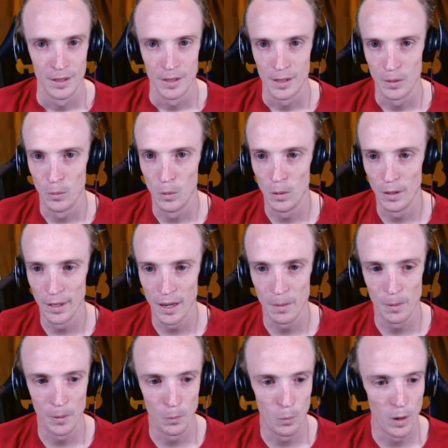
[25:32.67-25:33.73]
So walling up
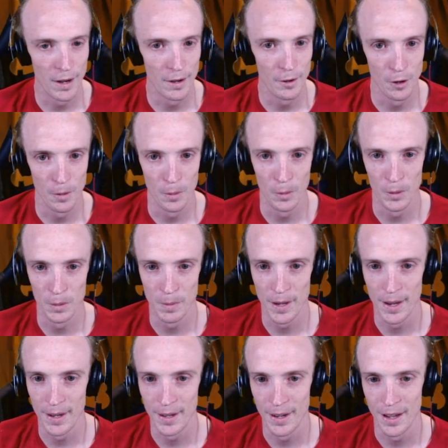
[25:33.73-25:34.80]
with one Hooper was
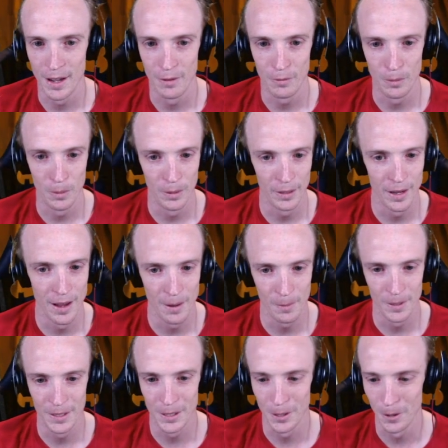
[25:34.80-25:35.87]
bad enough. Walling up
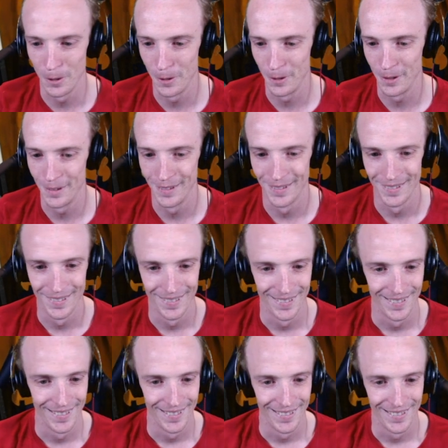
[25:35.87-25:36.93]
with two
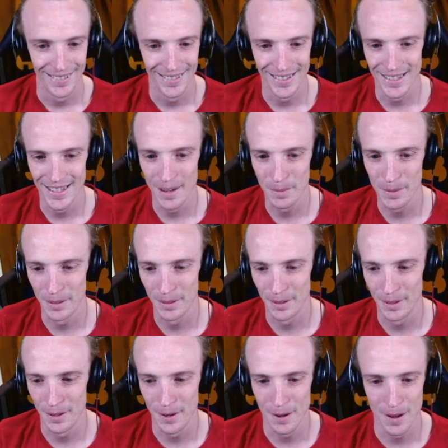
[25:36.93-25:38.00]
is an
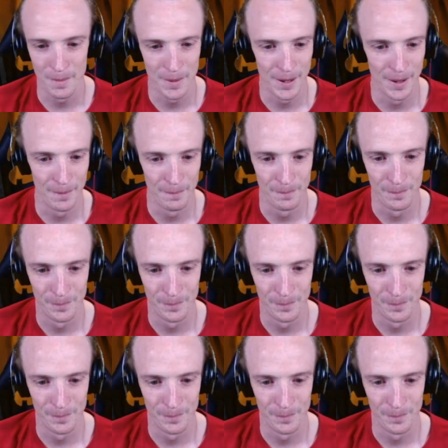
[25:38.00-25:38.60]
absolute nightmare.